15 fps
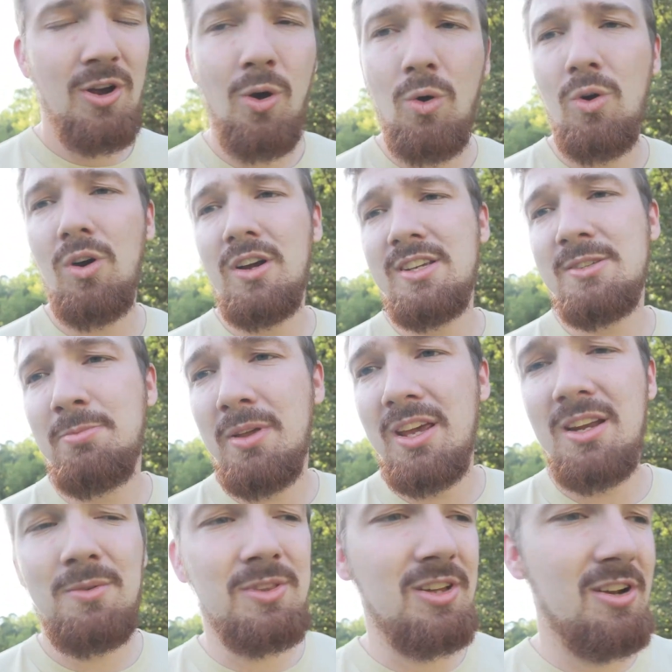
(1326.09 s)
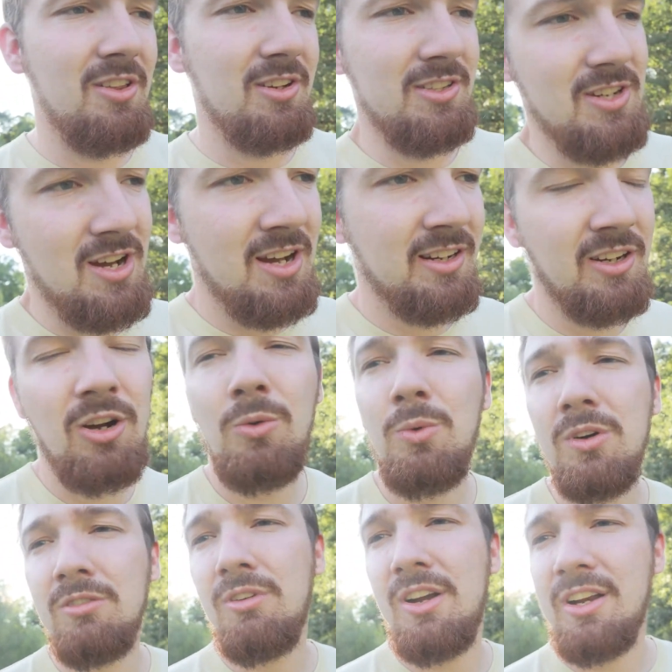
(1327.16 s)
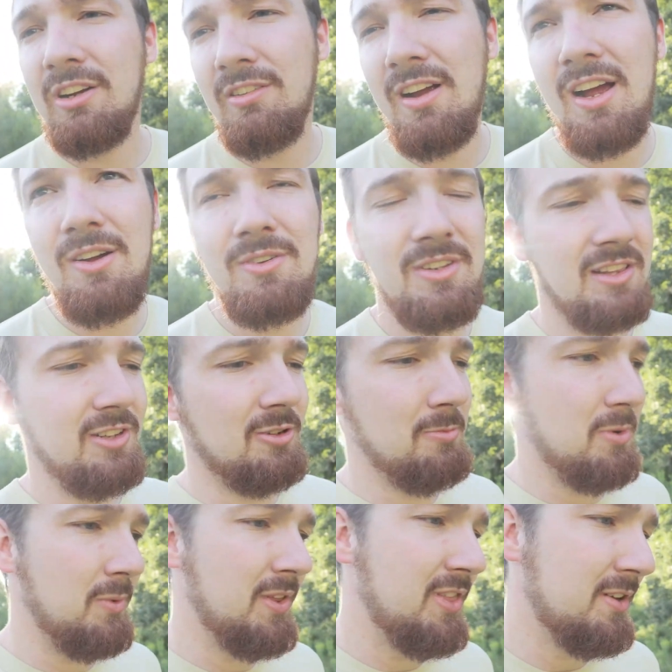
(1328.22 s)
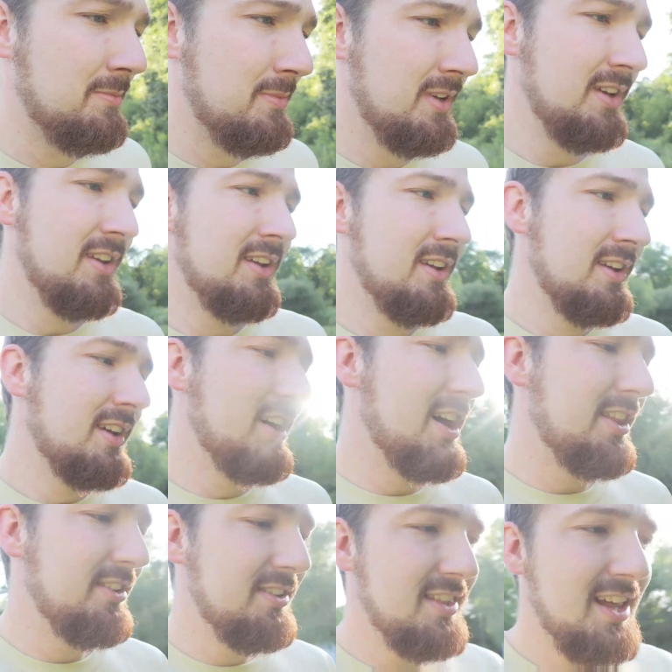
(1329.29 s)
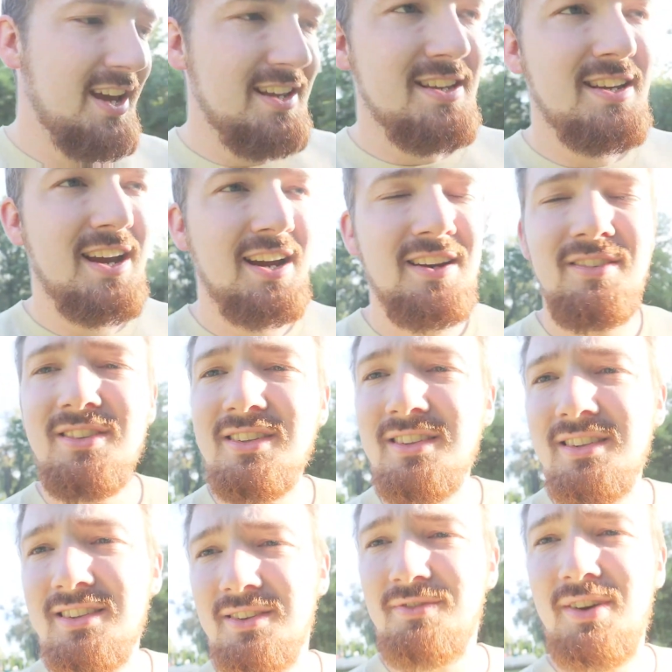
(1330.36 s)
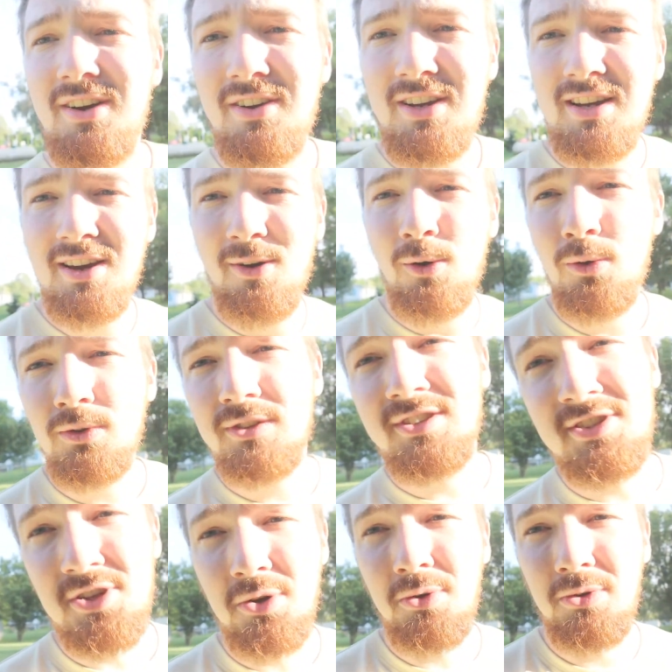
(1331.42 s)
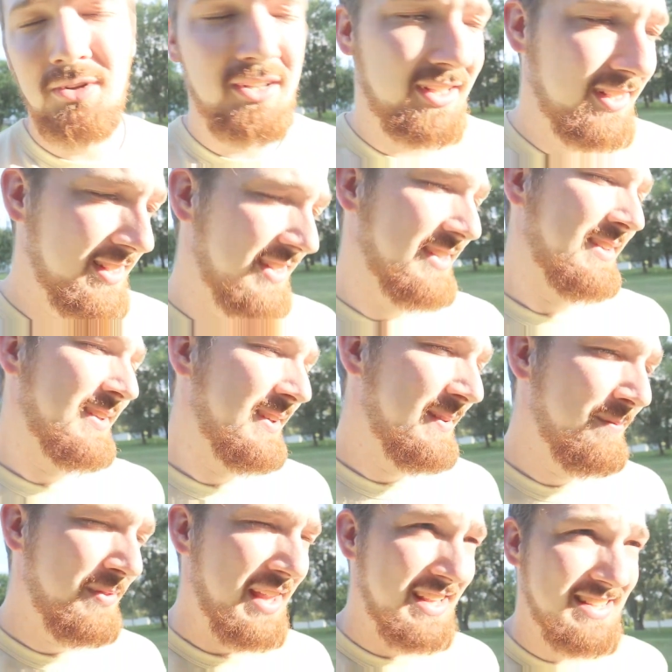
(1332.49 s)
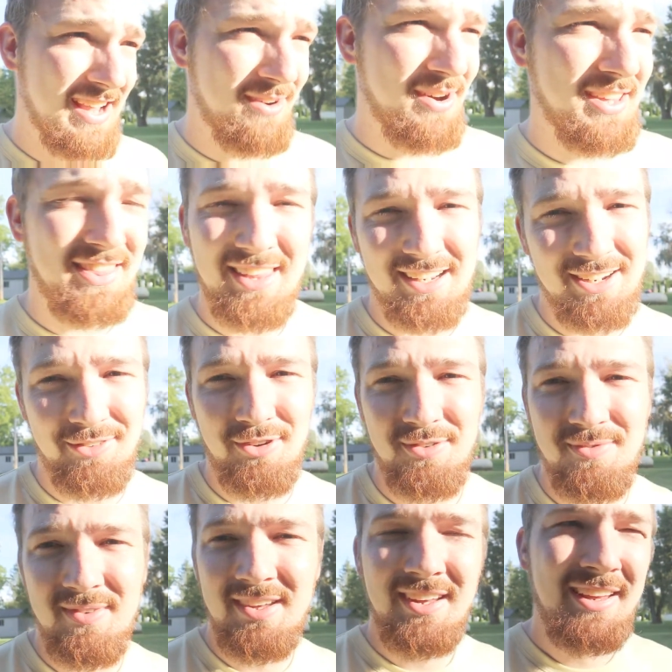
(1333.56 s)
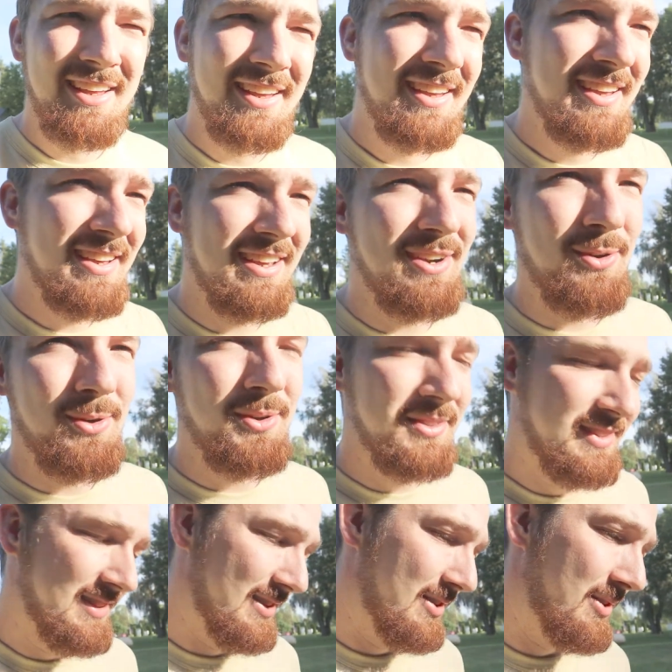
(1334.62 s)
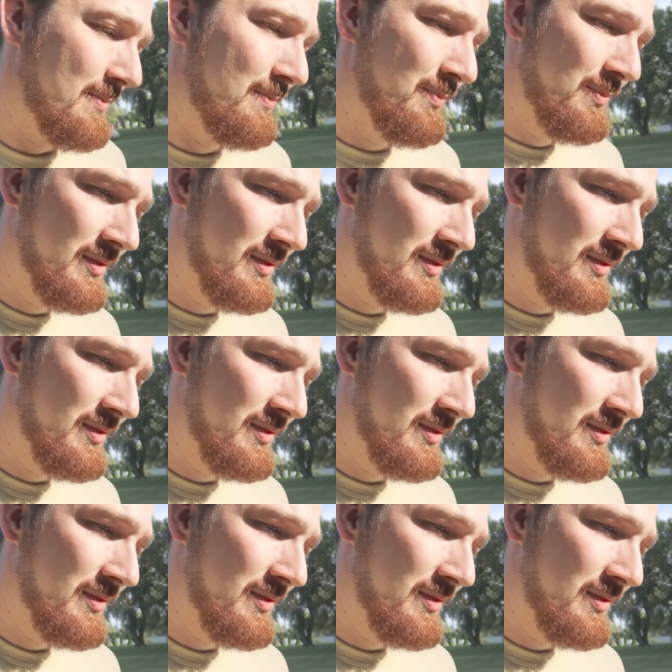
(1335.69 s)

or he's playing with our other dog, or we're running around a little bit with him. Other than that, he kind of just is a very old soul. That's how I think of him, an old soul.